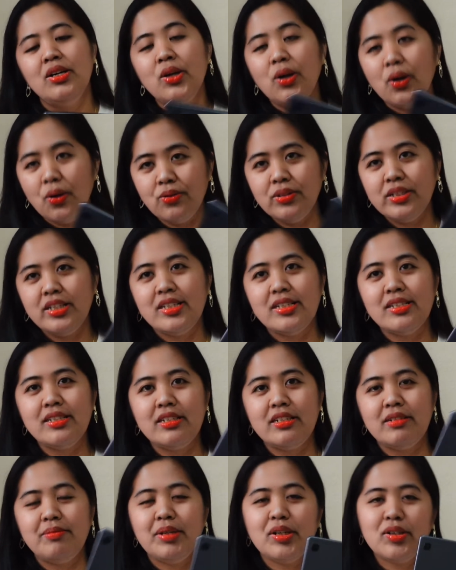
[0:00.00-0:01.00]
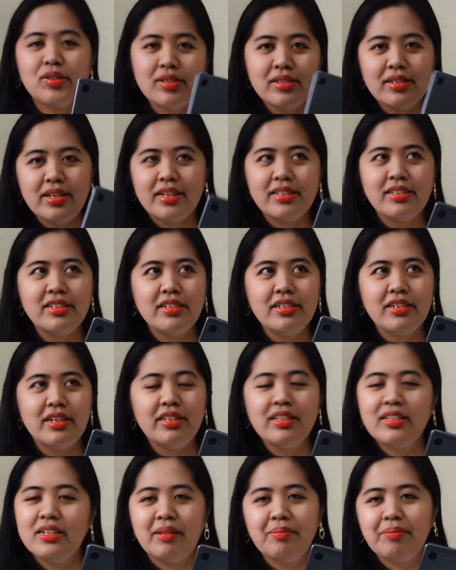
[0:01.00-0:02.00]
only this year, because last year I
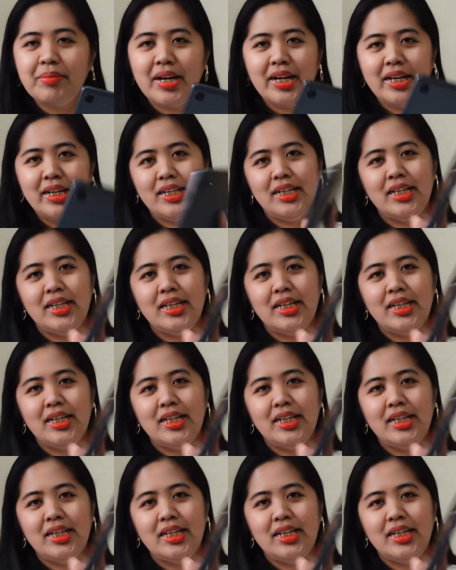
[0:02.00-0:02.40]
did not buy.